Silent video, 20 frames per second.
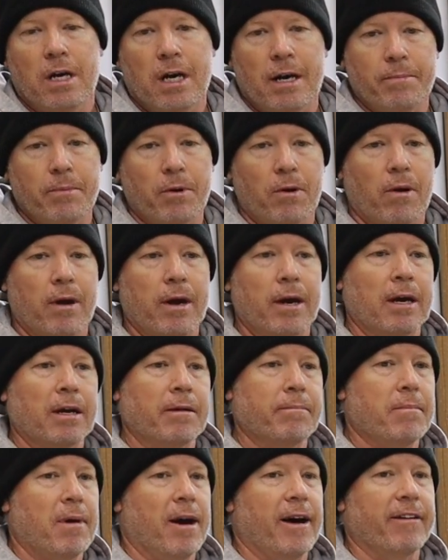
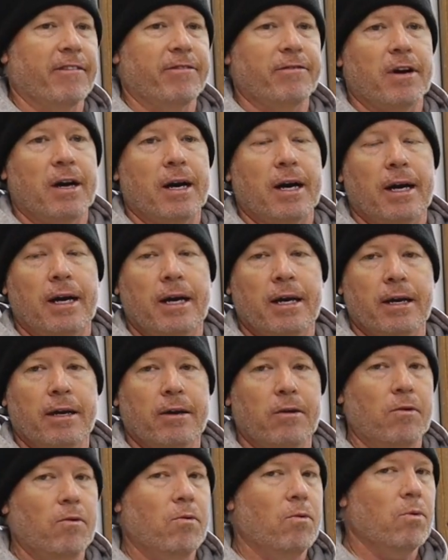upgrade,
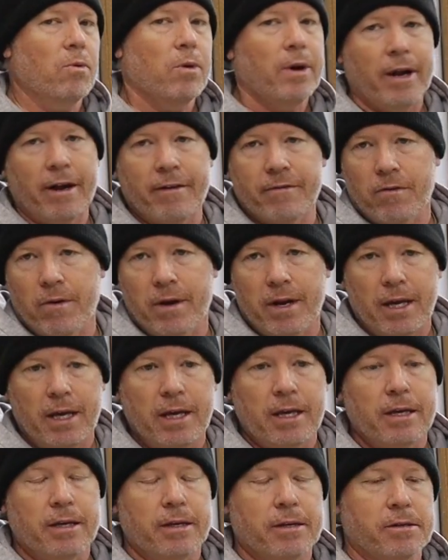modify, whatever it
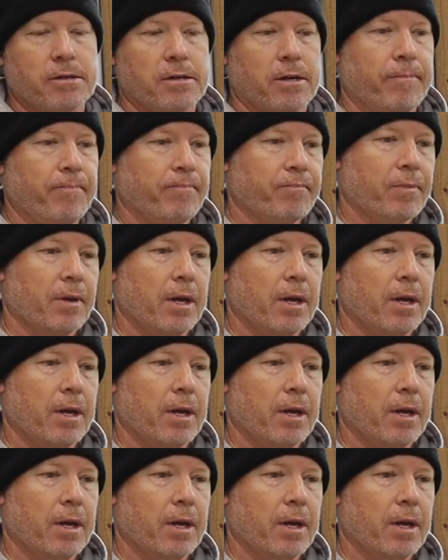is,